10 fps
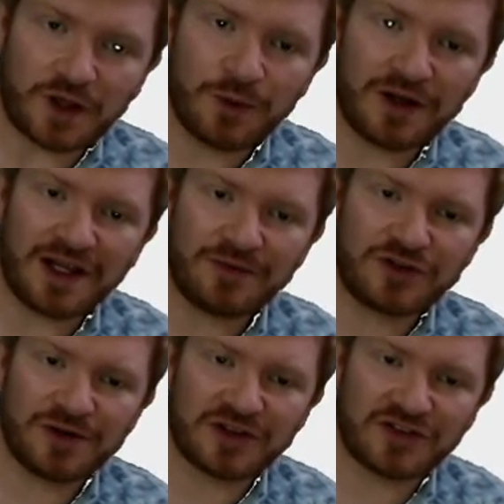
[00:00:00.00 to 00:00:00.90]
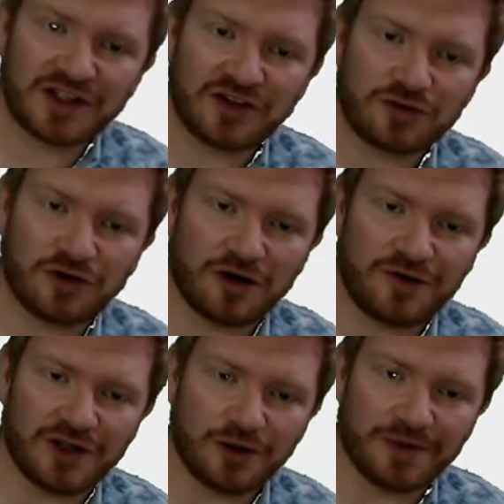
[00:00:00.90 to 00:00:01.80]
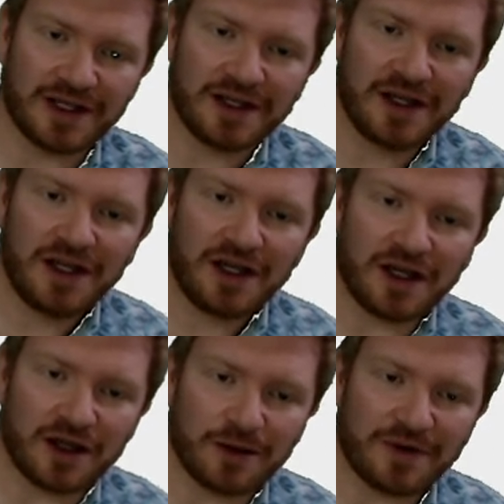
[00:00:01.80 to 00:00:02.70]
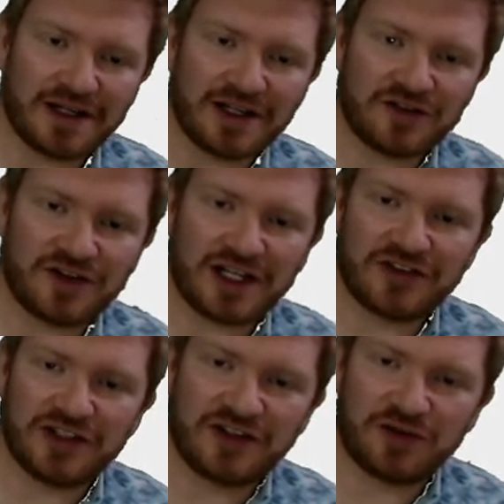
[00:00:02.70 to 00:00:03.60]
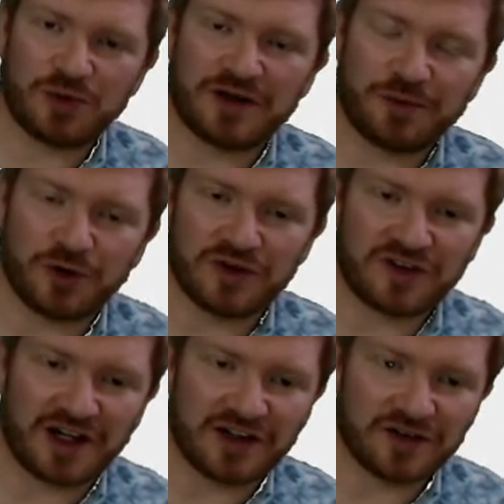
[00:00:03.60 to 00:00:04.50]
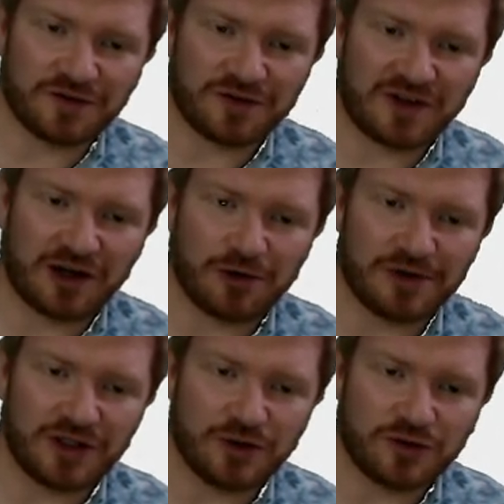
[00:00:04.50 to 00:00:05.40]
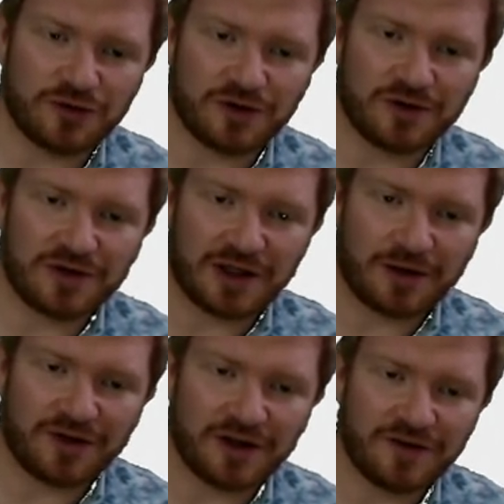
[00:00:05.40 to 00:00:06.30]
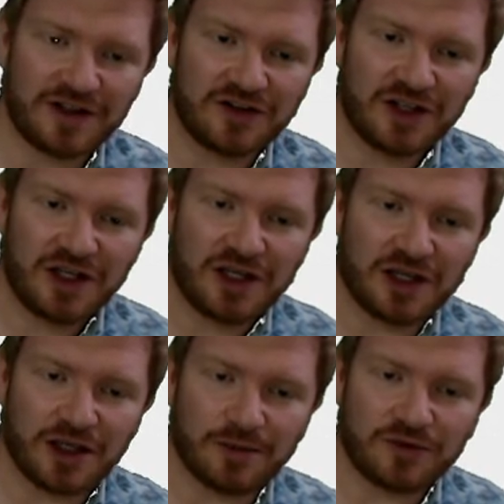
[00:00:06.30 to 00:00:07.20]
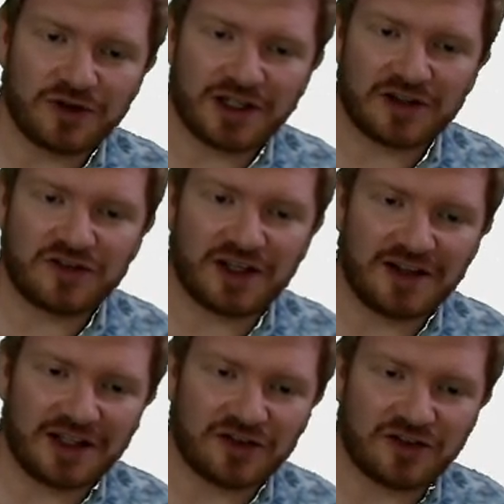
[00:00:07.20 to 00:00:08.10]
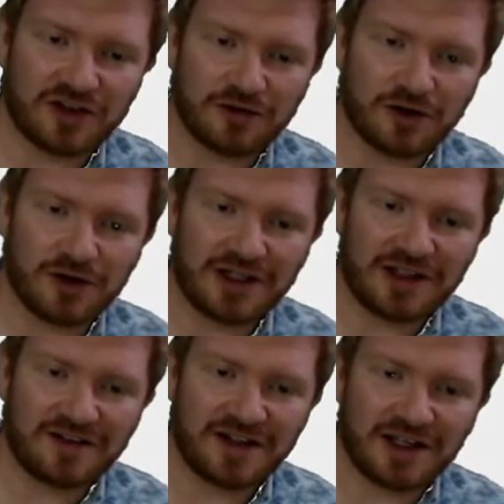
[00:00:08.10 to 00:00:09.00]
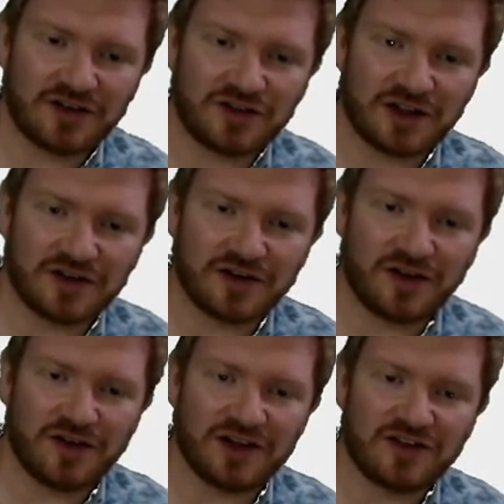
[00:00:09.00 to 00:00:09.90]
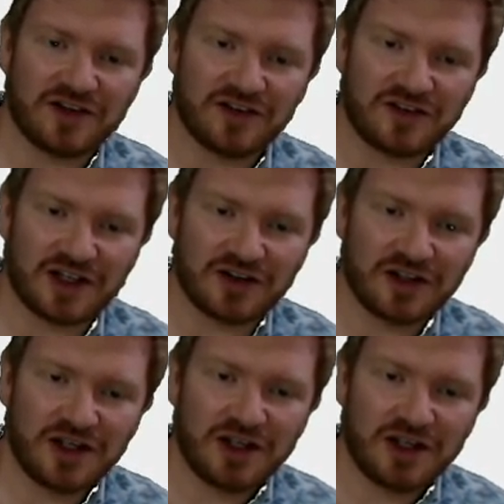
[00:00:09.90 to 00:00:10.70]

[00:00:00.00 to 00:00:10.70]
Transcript: Well, I'm just going to extend this graph a little bit, and let's say, actually, this one I've put on the slide isn't terribly useful, now I think of it. So let's say that's zero, and let's say it's done this instead.